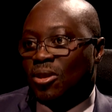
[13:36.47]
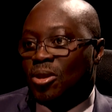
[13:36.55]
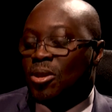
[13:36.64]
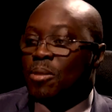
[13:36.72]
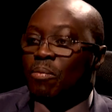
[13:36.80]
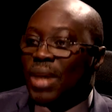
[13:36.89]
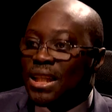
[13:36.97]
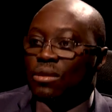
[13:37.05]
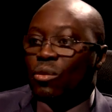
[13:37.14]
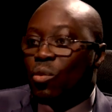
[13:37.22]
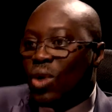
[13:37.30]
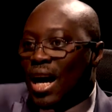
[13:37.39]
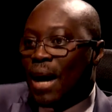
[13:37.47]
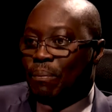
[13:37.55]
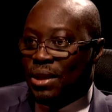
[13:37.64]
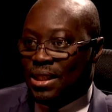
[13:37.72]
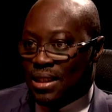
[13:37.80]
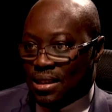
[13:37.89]
But what
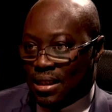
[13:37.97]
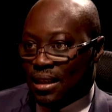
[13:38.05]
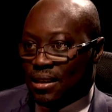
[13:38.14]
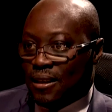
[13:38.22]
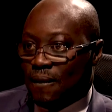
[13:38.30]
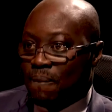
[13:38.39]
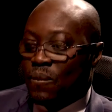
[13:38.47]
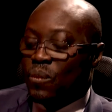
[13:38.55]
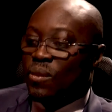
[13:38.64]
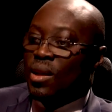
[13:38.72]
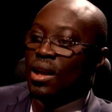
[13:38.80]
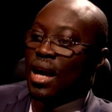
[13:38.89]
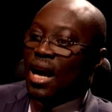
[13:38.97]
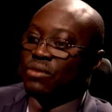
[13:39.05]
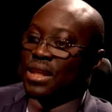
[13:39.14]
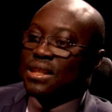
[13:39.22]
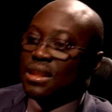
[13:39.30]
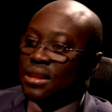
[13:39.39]
happens is that
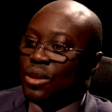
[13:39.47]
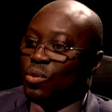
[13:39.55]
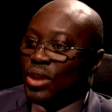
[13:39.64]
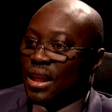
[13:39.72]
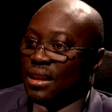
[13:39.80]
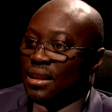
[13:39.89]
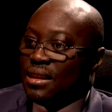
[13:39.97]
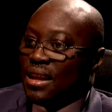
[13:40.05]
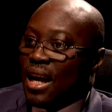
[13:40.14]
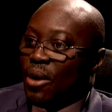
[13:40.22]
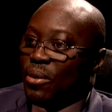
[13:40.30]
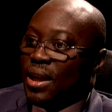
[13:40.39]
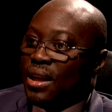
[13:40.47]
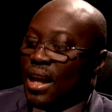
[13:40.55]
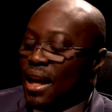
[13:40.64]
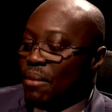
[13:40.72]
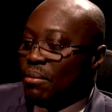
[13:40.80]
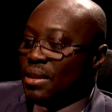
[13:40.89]
after sitting with the
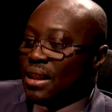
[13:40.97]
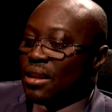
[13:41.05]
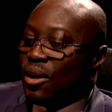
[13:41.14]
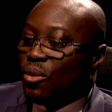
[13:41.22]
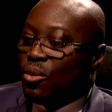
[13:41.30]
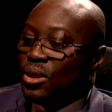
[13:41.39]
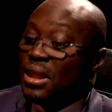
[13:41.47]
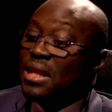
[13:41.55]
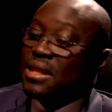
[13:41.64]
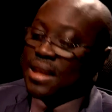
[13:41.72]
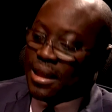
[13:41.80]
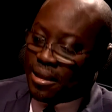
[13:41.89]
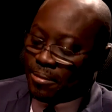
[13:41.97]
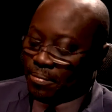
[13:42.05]
GRA, the telcos, they said